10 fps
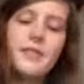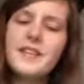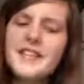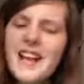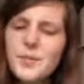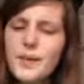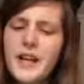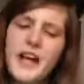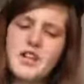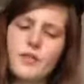This next one,
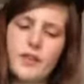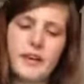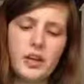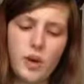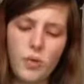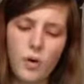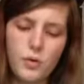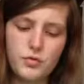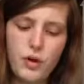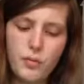I don't really know what
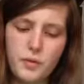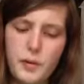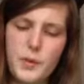was wrong with my